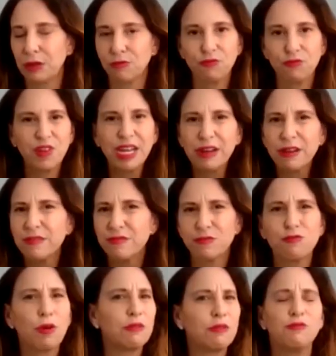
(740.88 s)
very,
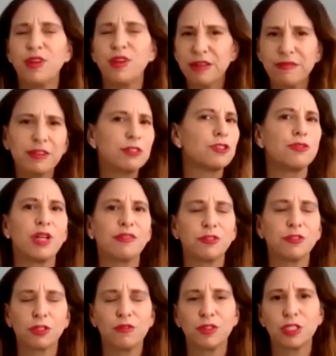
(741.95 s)
very, very soon
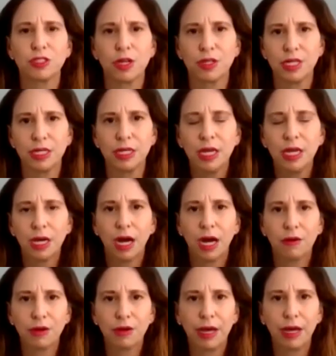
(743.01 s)
after COVID started
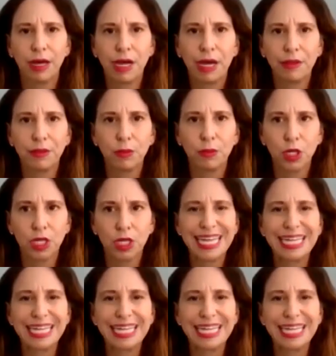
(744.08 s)
around the world.